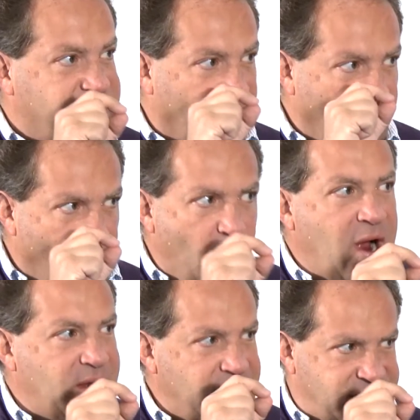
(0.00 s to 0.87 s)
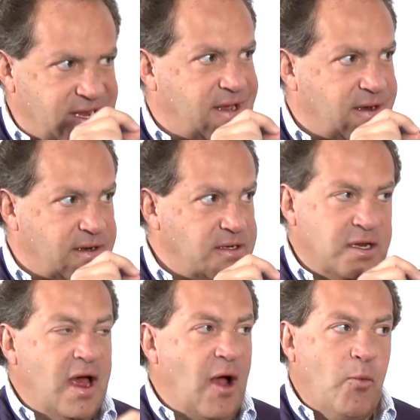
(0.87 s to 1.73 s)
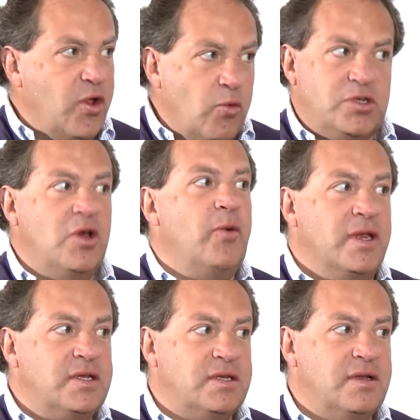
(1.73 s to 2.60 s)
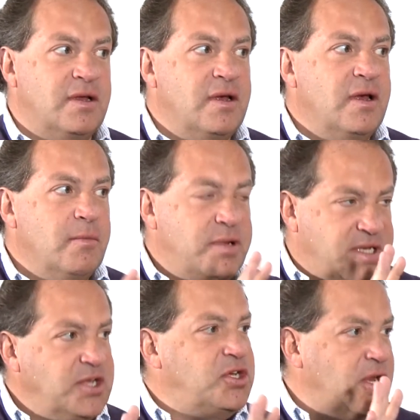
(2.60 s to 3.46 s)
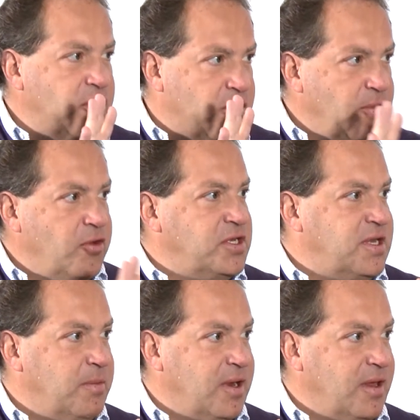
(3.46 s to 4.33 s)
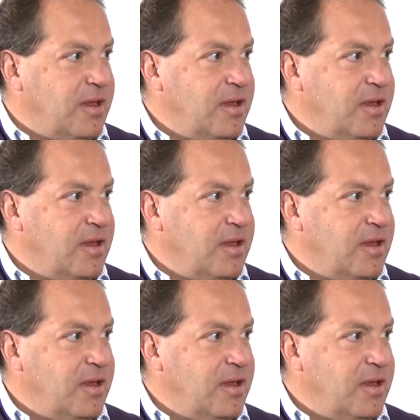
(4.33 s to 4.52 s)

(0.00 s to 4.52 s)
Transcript: for 1 second, and we all do it. Potentially you can murder somebody.